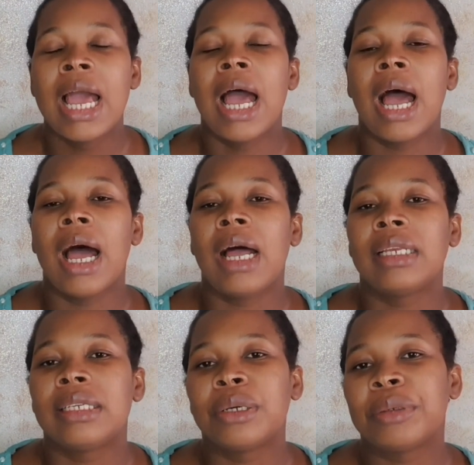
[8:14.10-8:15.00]

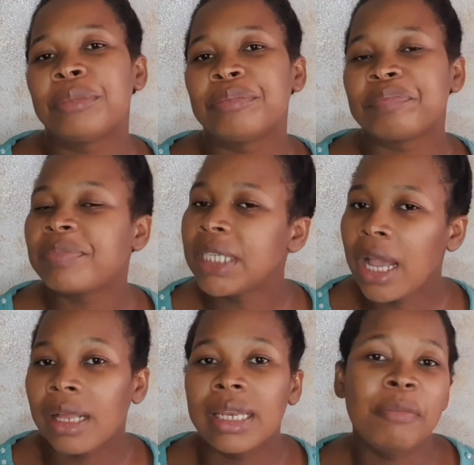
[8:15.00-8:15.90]
And
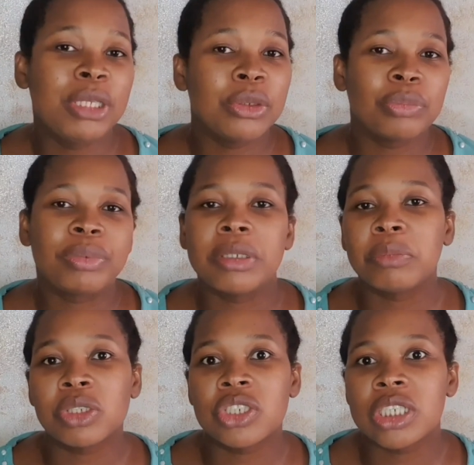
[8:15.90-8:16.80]
yeah, let me know pretty
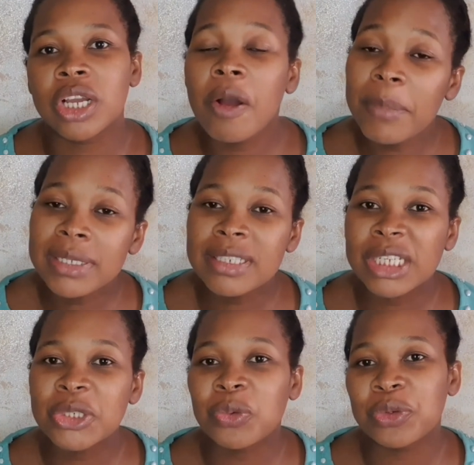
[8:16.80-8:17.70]
much in the comment
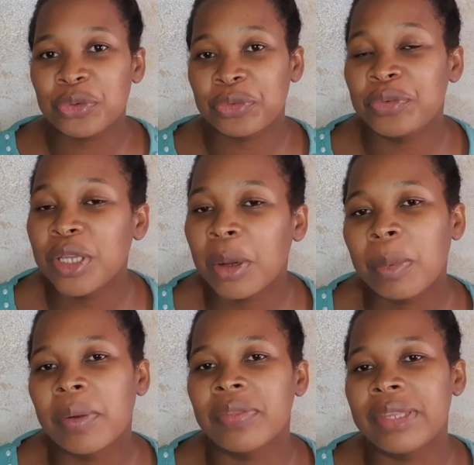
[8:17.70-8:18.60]
section what you feel
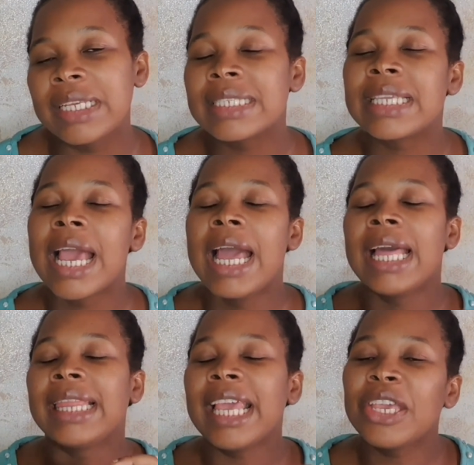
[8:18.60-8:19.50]
about this.
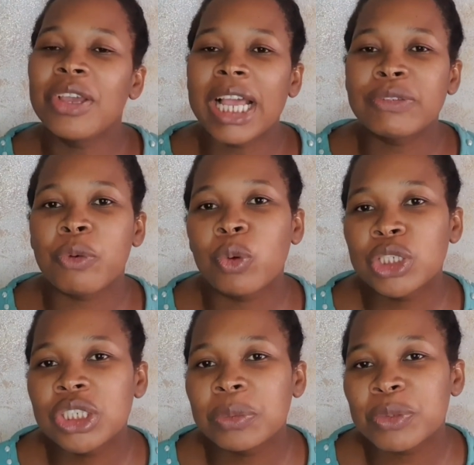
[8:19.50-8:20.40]
Thank you guys for
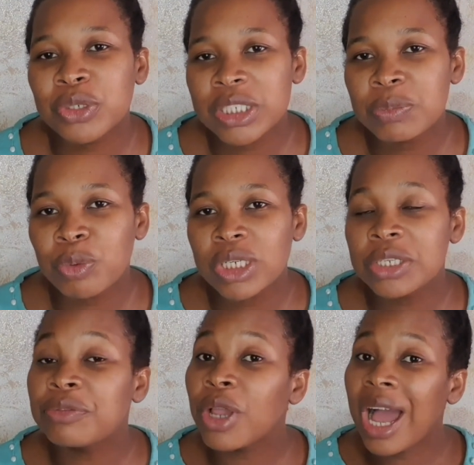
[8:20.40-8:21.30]
watching up to this point.
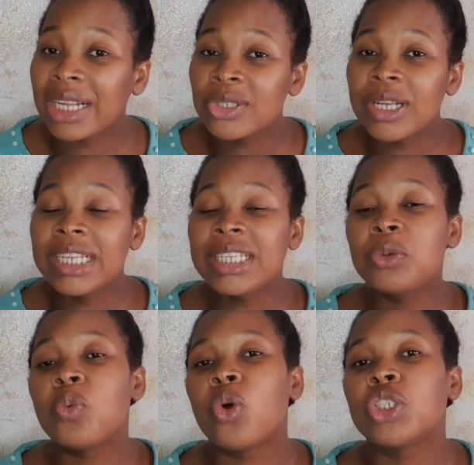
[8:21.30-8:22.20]
If you actually did
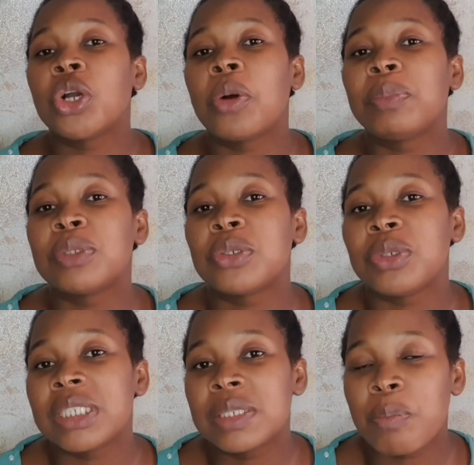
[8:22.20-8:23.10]
watch up to
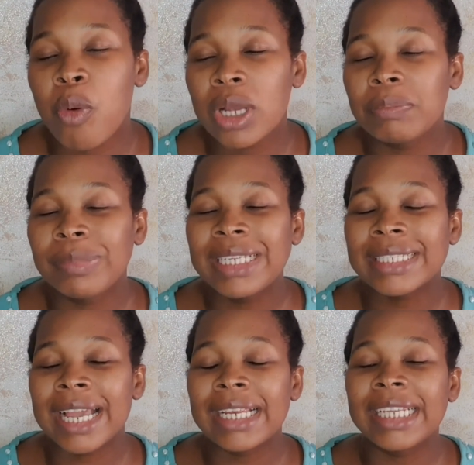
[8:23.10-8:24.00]
this point, please
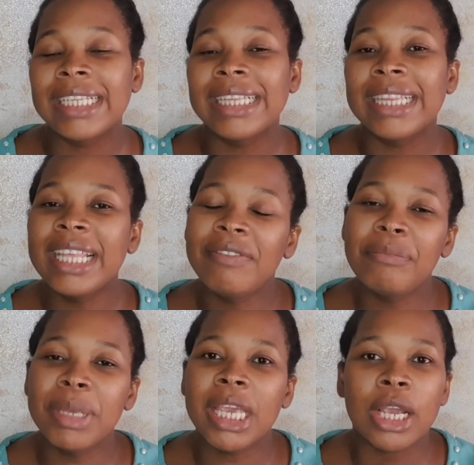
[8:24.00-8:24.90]
kindly leave
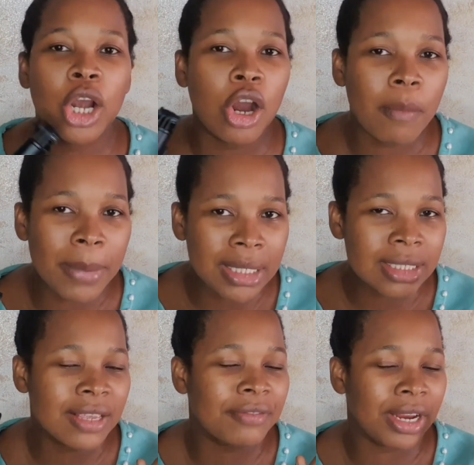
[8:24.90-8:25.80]
me a comment,
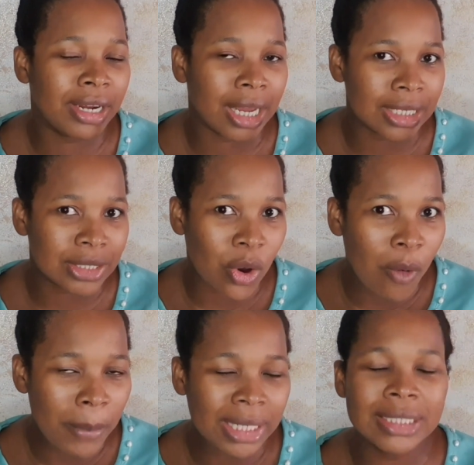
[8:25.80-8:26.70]
a very nice
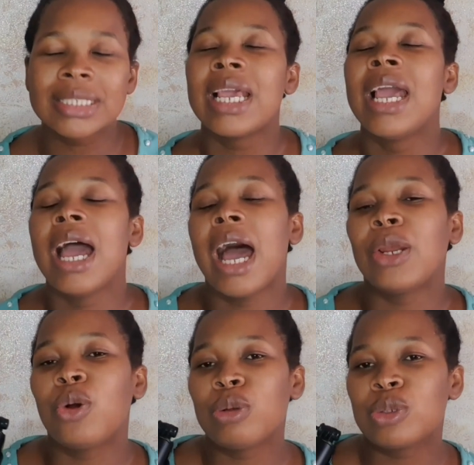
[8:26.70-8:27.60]
comment,
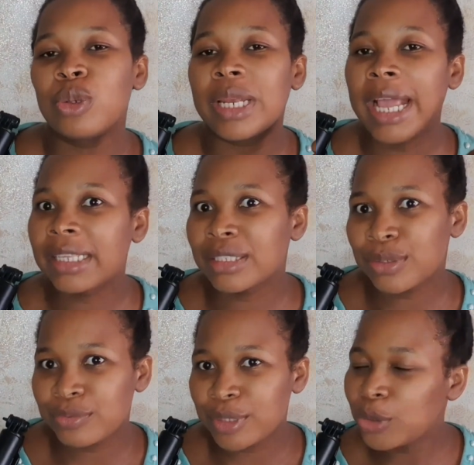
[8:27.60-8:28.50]
and also like
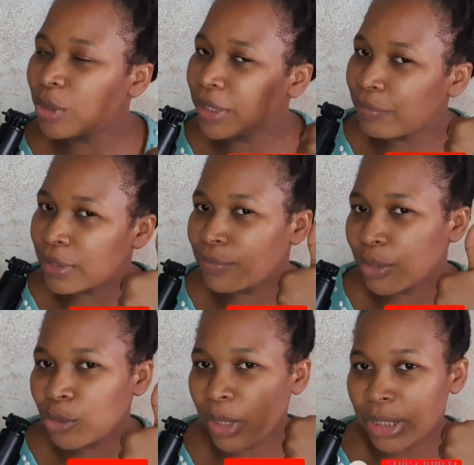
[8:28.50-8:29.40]
this video, give this
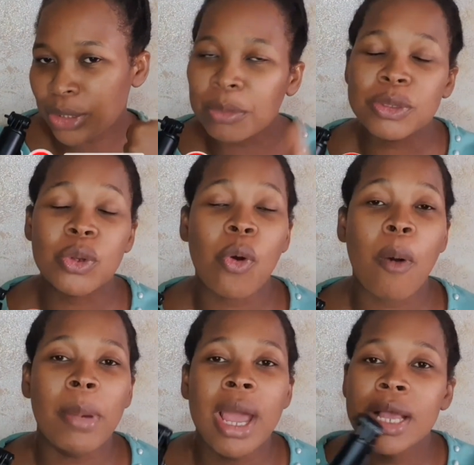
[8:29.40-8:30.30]
video a thumbs
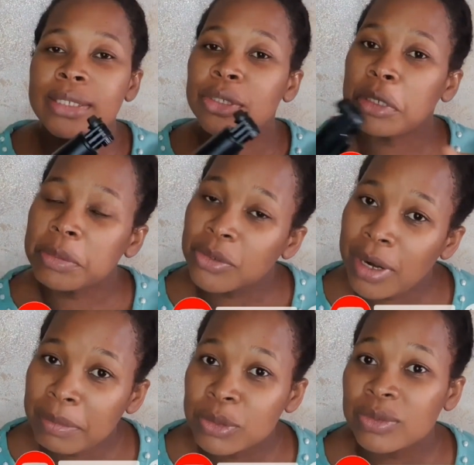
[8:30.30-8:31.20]
up, subscribe
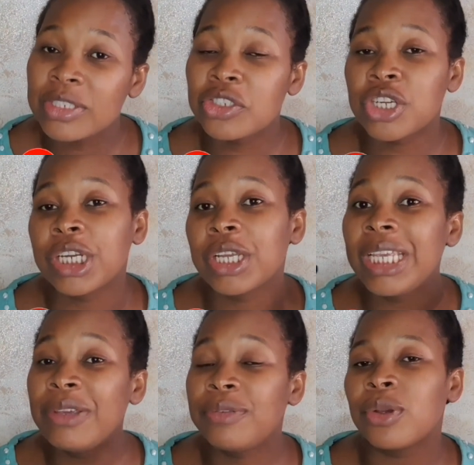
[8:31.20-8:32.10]
to this channel
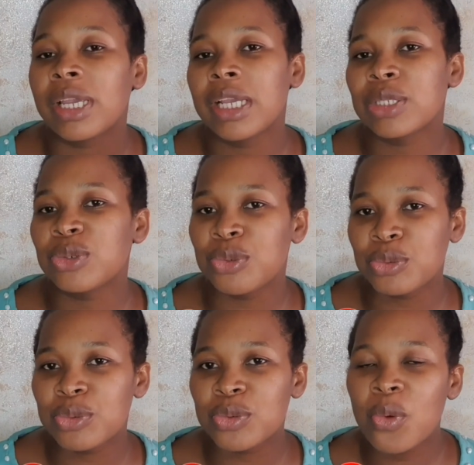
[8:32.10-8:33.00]
if you are yet to do
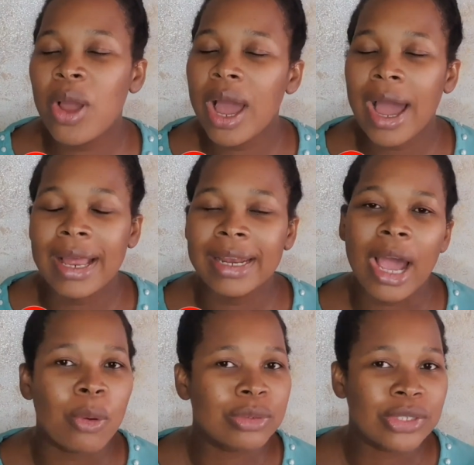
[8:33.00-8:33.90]
so, and
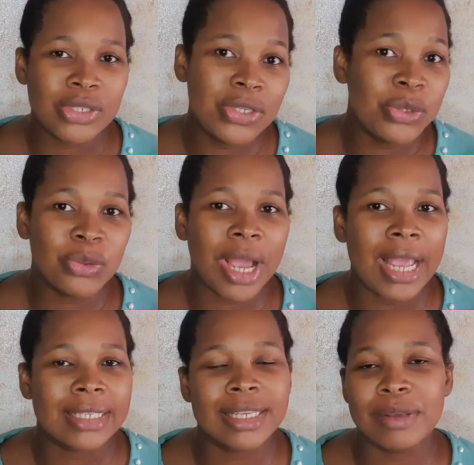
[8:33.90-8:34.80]
I will see you
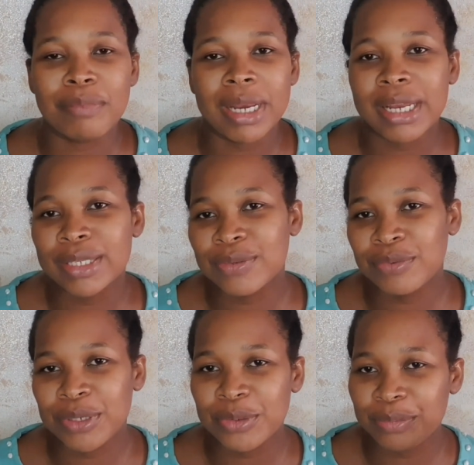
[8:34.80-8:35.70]
guys in my next
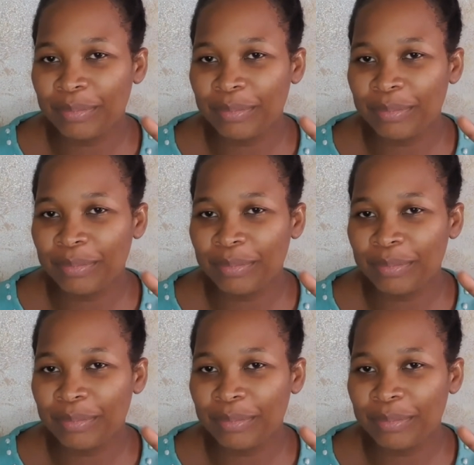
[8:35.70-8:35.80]
video.